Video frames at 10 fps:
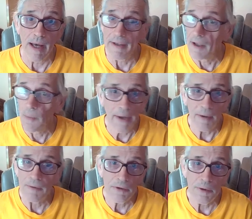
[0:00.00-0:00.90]
I know I
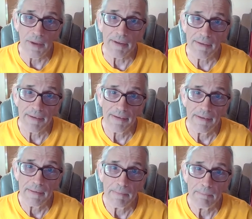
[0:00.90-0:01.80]
don't do it
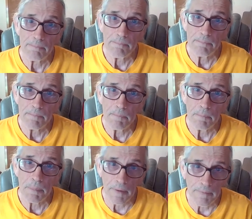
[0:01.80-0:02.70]

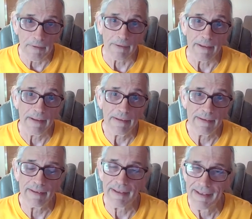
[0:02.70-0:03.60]
perfectly,
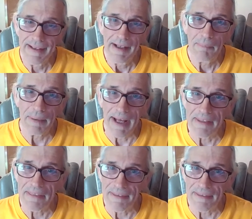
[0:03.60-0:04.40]
but I